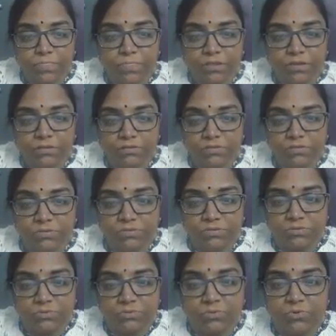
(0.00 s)
So
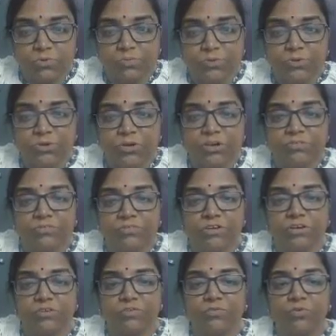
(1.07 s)
hope you have
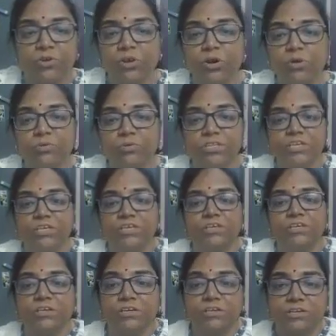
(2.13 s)
followed the
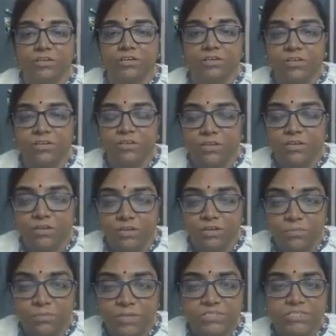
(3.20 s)

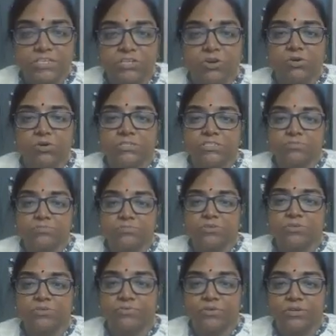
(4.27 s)
basic concepts of
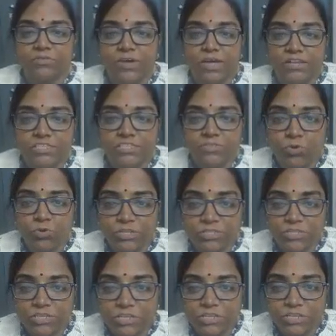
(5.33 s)
valence bond
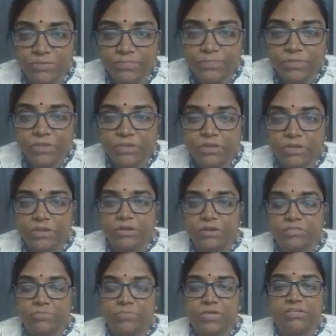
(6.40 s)
theory and
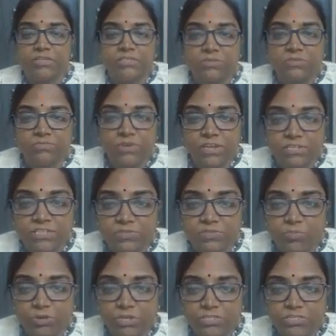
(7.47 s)
the merits of valence
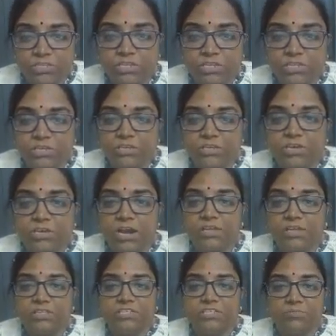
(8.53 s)
bond theory and
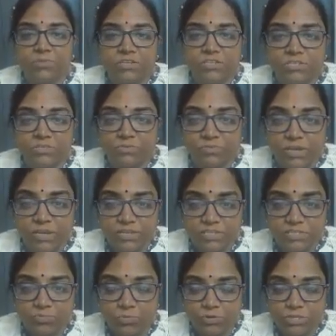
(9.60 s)
the demerits of valence
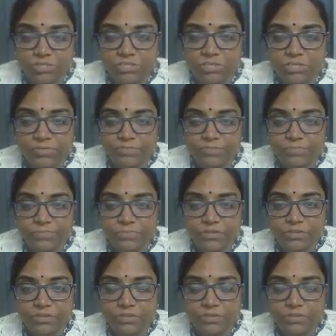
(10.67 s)
bond theory.
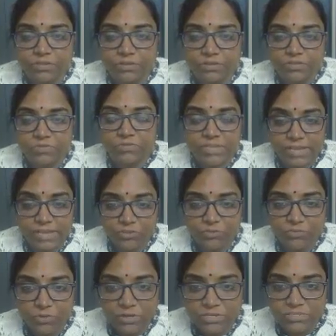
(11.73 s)
So thank you
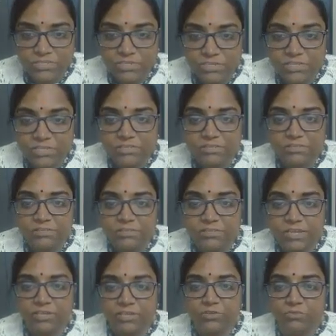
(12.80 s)
for listening.
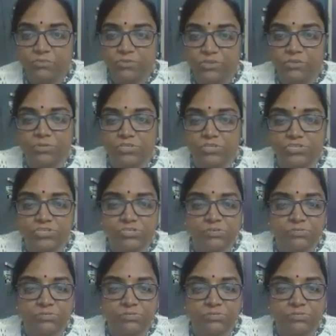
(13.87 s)
Thank you very much.